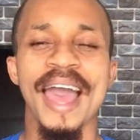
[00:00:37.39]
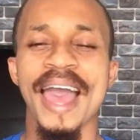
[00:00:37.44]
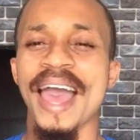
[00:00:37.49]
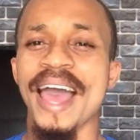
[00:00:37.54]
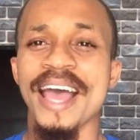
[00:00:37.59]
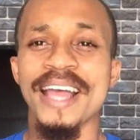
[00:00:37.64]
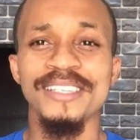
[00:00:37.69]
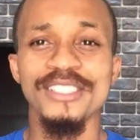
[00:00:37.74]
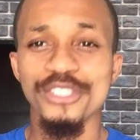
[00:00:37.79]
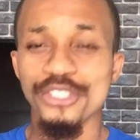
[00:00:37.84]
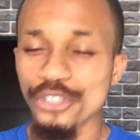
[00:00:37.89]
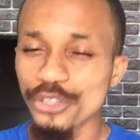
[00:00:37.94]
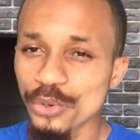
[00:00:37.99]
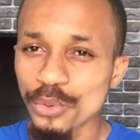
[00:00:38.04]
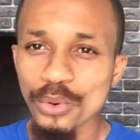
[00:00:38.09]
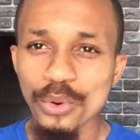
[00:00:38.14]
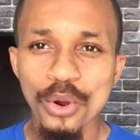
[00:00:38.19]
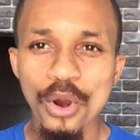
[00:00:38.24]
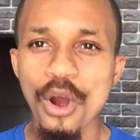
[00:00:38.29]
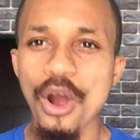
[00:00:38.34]
And
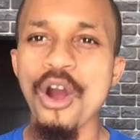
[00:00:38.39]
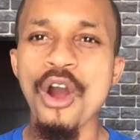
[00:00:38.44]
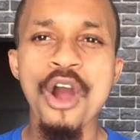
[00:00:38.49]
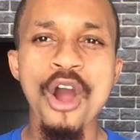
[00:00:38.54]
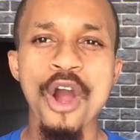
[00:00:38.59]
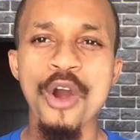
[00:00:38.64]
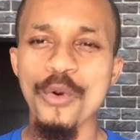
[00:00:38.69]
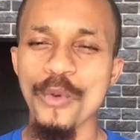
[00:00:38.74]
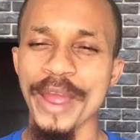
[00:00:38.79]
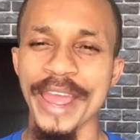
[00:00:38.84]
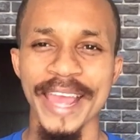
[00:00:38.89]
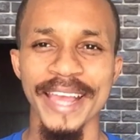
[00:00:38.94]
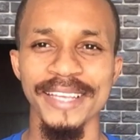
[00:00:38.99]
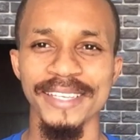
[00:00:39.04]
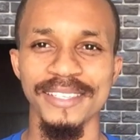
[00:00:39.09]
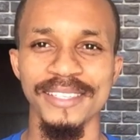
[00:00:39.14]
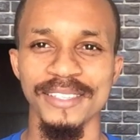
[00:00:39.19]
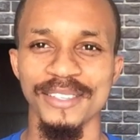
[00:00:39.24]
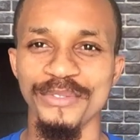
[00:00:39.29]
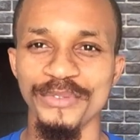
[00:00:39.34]
you
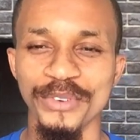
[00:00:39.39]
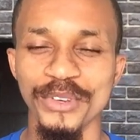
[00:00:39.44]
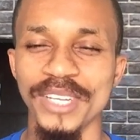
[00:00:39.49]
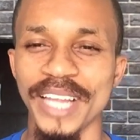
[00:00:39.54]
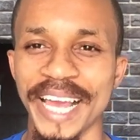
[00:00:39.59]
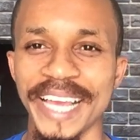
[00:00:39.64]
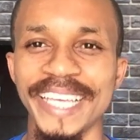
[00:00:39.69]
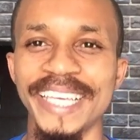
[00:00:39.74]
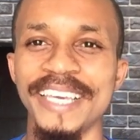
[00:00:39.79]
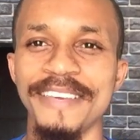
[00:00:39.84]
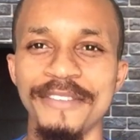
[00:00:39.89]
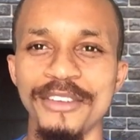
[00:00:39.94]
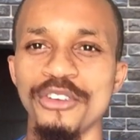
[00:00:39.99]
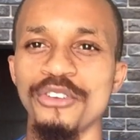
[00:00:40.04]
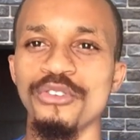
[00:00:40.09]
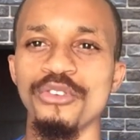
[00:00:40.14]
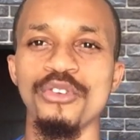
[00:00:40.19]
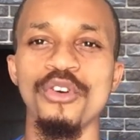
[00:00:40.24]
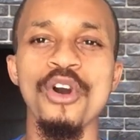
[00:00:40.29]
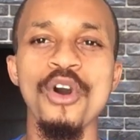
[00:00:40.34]
always feel like giving
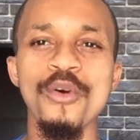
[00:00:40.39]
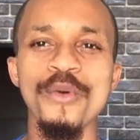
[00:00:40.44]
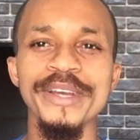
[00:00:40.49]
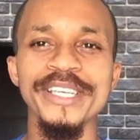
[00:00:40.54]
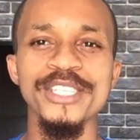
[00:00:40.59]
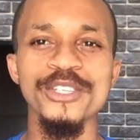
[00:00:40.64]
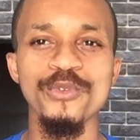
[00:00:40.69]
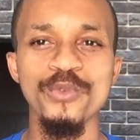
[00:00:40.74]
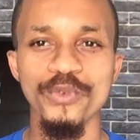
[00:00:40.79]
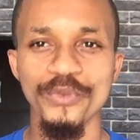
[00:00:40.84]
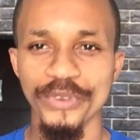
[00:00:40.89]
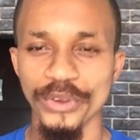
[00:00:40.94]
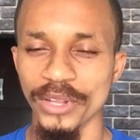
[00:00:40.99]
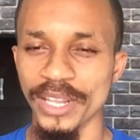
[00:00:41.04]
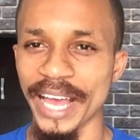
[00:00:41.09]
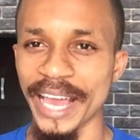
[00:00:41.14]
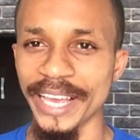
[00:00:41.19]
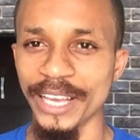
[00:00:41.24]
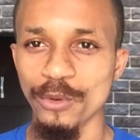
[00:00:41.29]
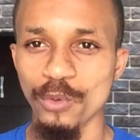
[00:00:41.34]
up, you always
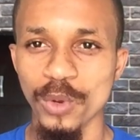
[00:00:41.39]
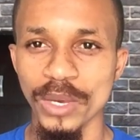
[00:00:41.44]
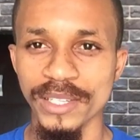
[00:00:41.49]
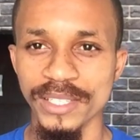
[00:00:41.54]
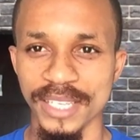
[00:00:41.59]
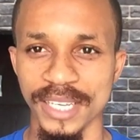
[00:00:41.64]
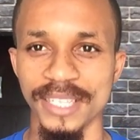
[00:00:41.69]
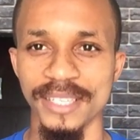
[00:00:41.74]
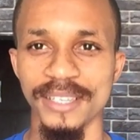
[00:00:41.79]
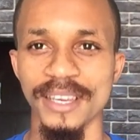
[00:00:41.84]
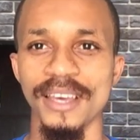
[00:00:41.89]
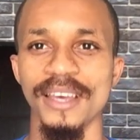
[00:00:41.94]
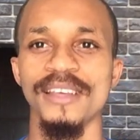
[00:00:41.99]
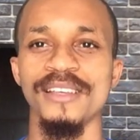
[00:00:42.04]
feel like quitting.